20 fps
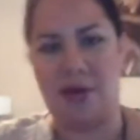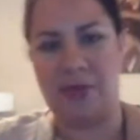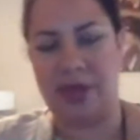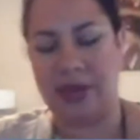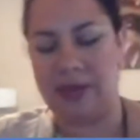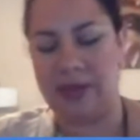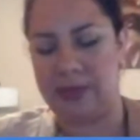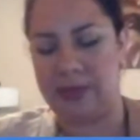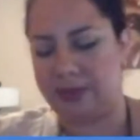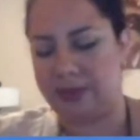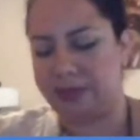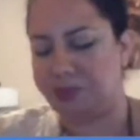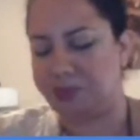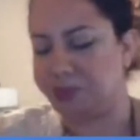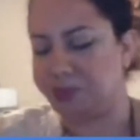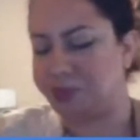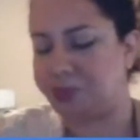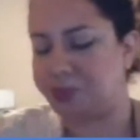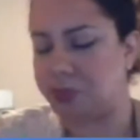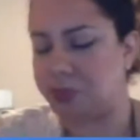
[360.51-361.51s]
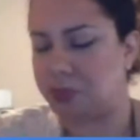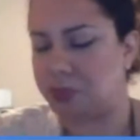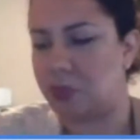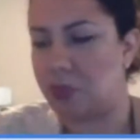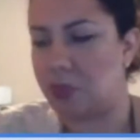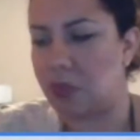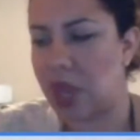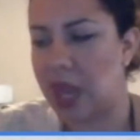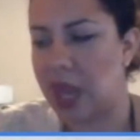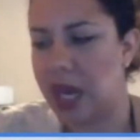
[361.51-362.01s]
moment.
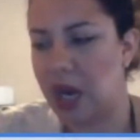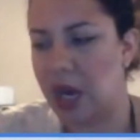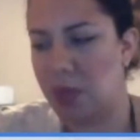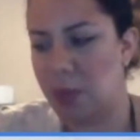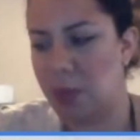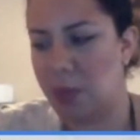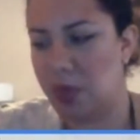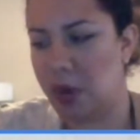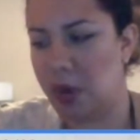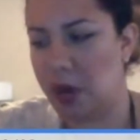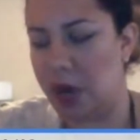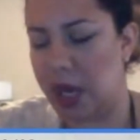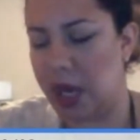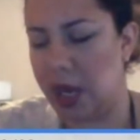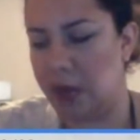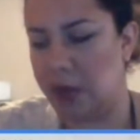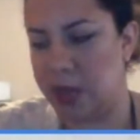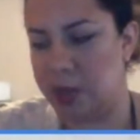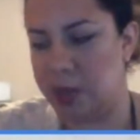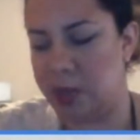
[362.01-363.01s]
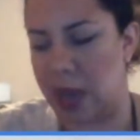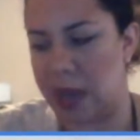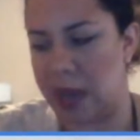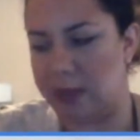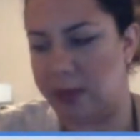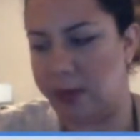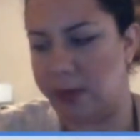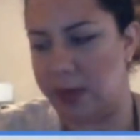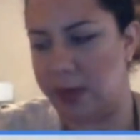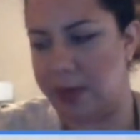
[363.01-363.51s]
And I remember it was
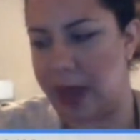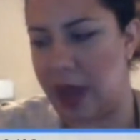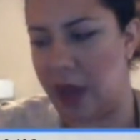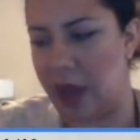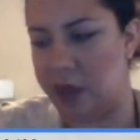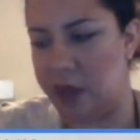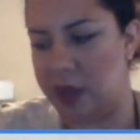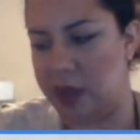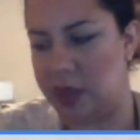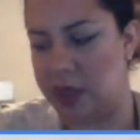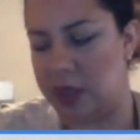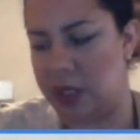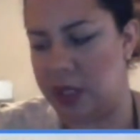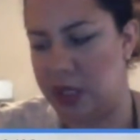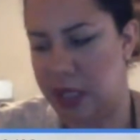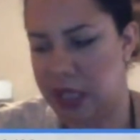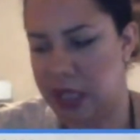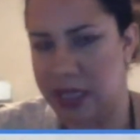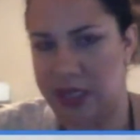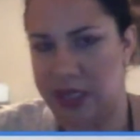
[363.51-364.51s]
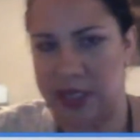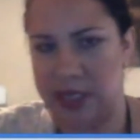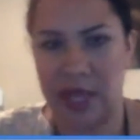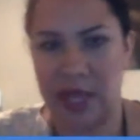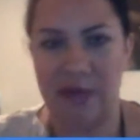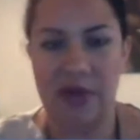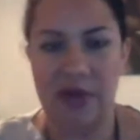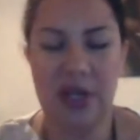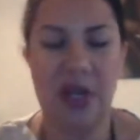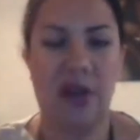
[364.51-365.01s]
probably about
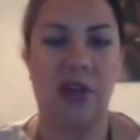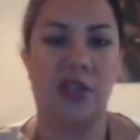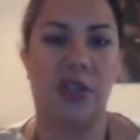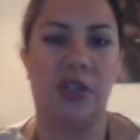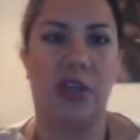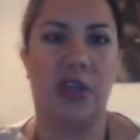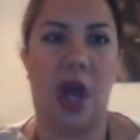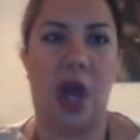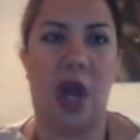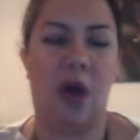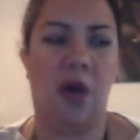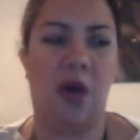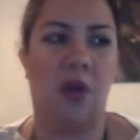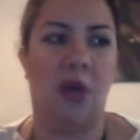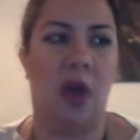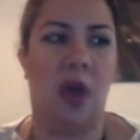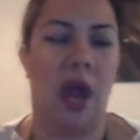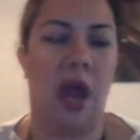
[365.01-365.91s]
7 years ago.